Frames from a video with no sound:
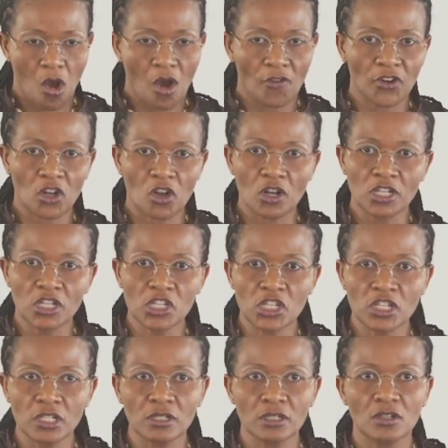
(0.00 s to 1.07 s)
of
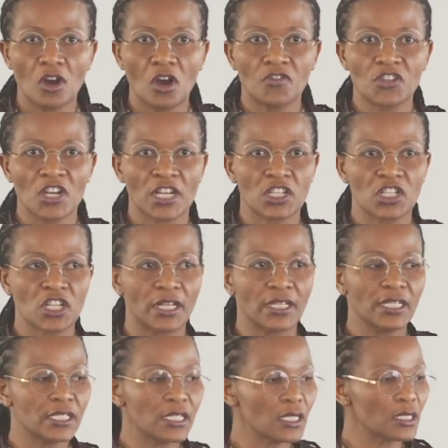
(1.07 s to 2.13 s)
recognition of traditional
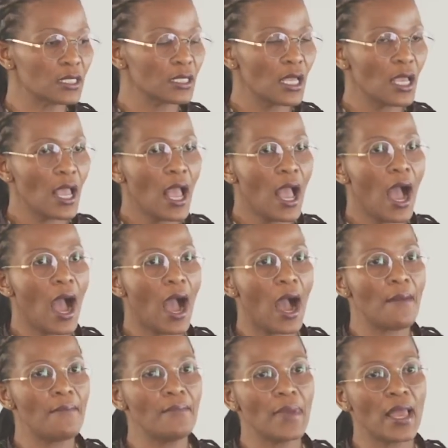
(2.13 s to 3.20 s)
leaders,
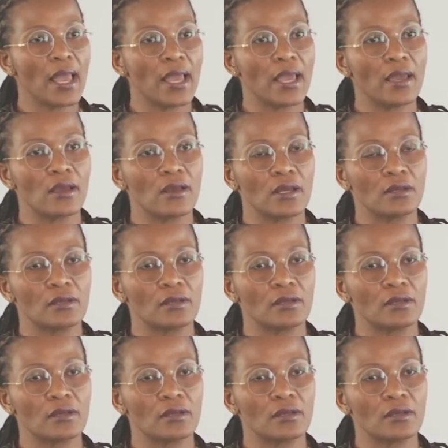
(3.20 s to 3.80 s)
um, a,